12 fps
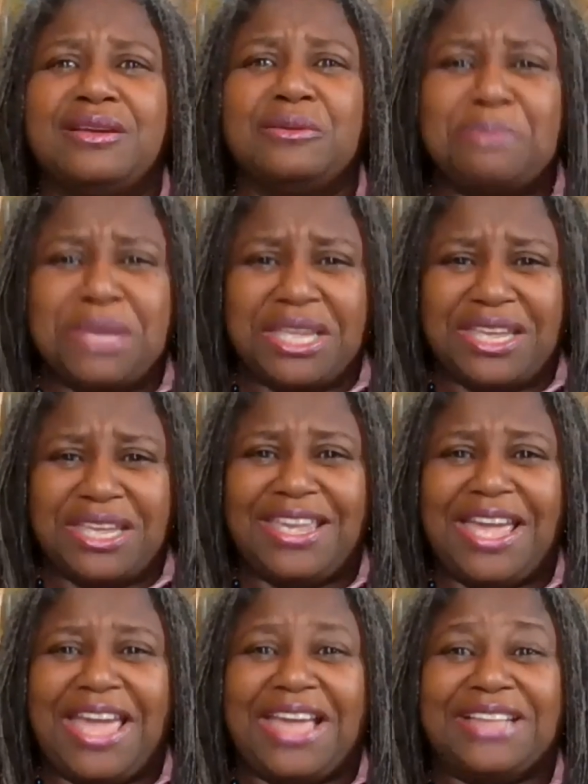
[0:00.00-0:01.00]

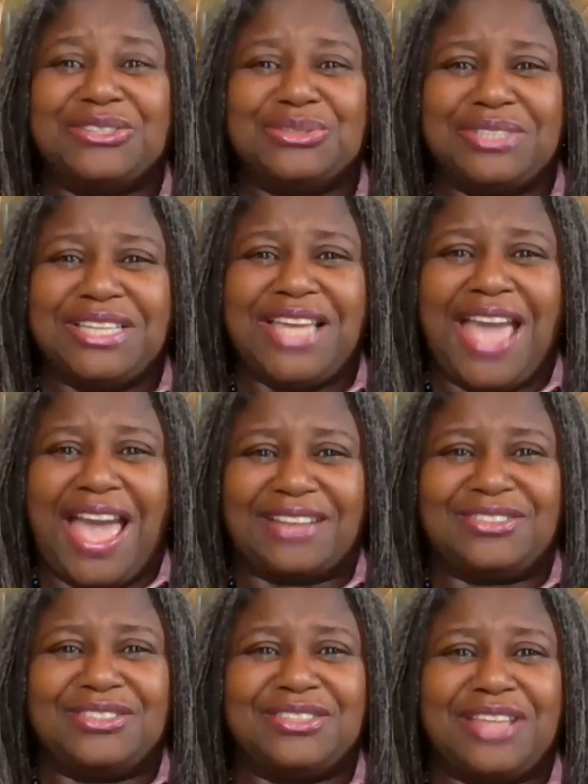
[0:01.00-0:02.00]
me and doing the
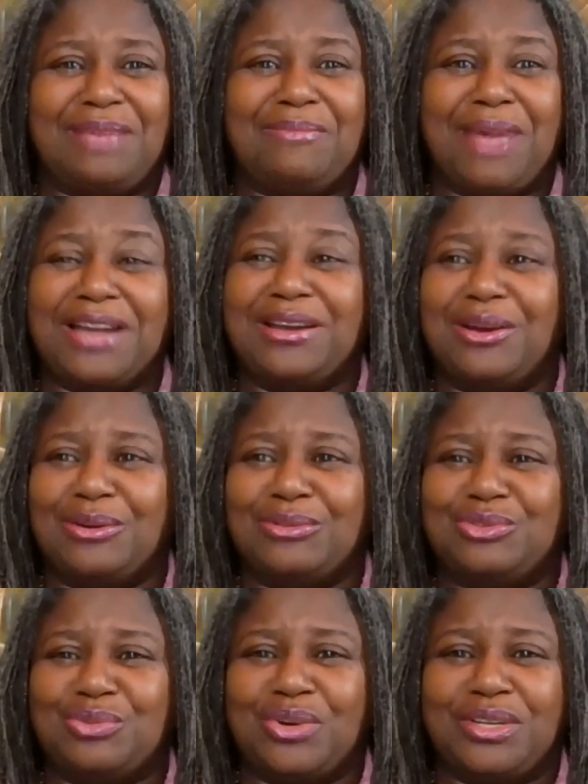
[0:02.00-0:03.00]
action that my
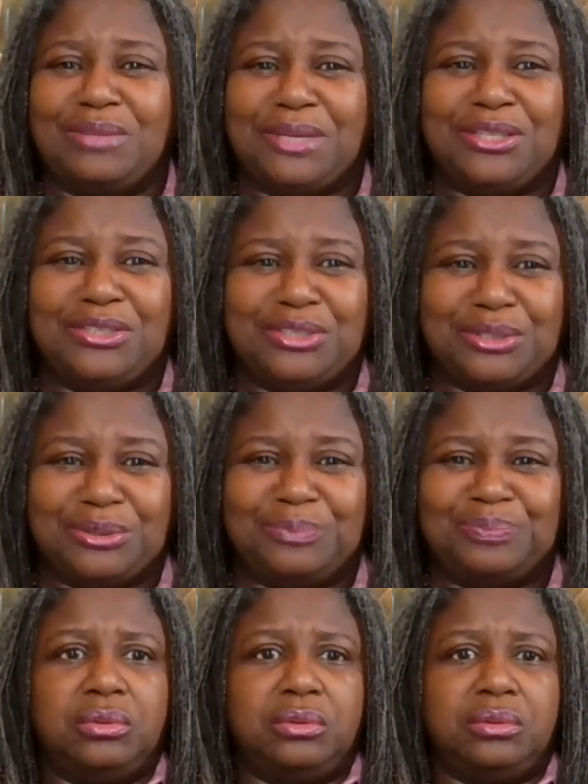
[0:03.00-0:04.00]
coach wanted me to
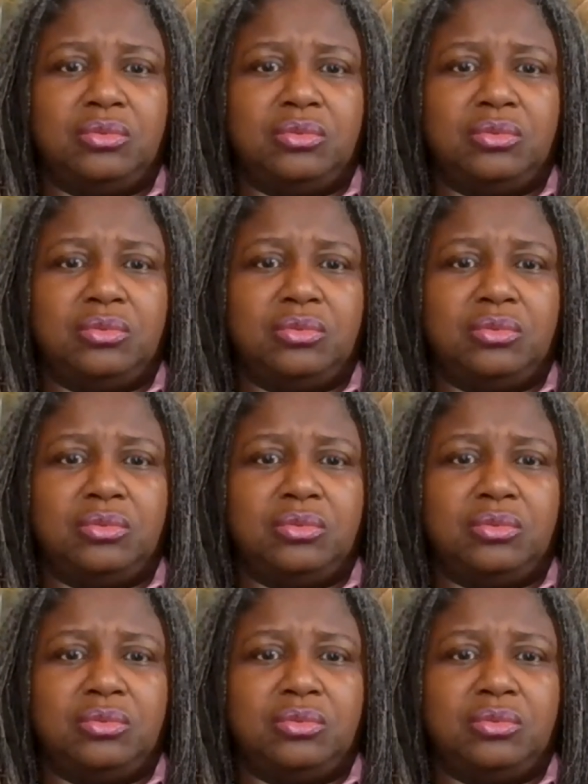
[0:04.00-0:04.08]
do.